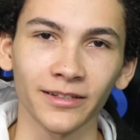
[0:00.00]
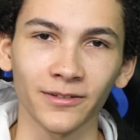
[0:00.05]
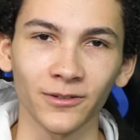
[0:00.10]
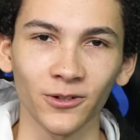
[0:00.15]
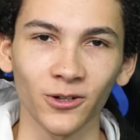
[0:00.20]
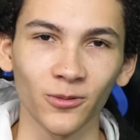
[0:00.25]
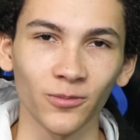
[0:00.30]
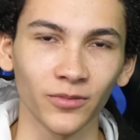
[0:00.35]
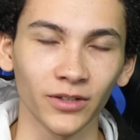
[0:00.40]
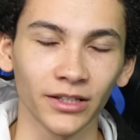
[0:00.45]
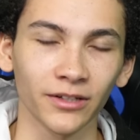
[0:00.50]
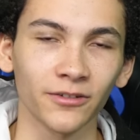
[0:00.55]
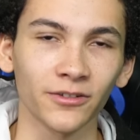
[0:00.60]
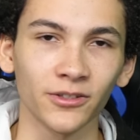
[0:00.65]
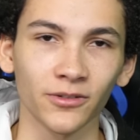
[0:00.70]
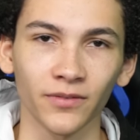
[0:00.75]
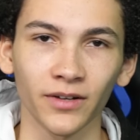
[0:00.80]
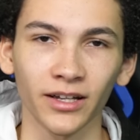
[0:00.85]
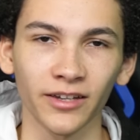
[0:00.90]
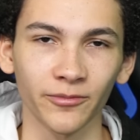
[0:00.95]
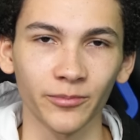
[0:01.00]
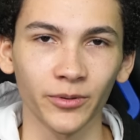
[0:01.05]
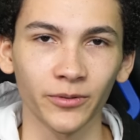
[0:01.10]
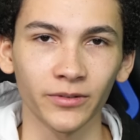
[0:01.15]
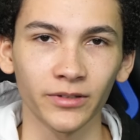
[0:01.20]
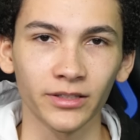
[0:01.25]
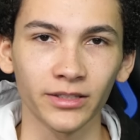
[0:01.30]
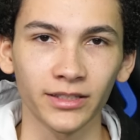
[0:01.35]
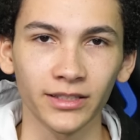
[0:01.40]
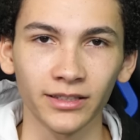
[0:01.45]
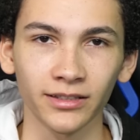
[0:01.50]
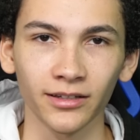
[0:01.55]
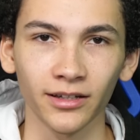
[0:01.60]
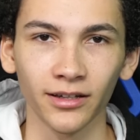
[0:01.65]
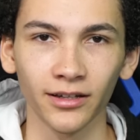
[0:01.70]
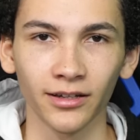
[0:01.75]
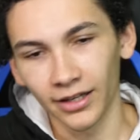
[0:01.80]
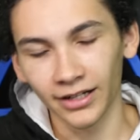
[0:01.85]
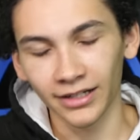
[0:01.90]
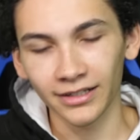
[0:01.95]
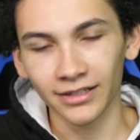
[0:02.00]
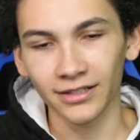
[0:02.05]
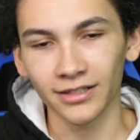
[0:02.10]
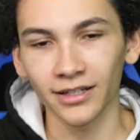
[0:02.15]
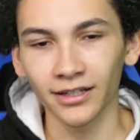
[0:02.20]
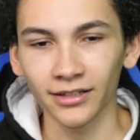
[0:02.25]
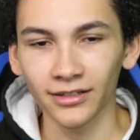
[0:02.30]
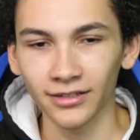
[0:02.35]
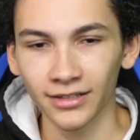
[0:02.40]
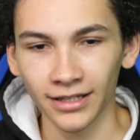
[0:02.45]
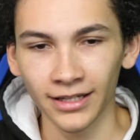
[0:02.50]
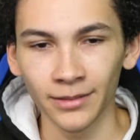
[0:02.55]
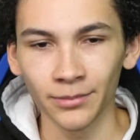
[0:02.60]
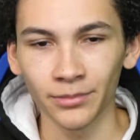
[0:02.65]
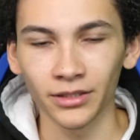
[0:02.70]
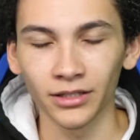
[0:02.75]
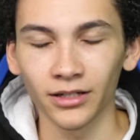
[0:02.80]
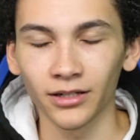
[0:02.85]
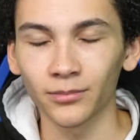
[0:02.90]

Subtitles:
So hopefully it'll survive, but we'll see. And I decided to keep the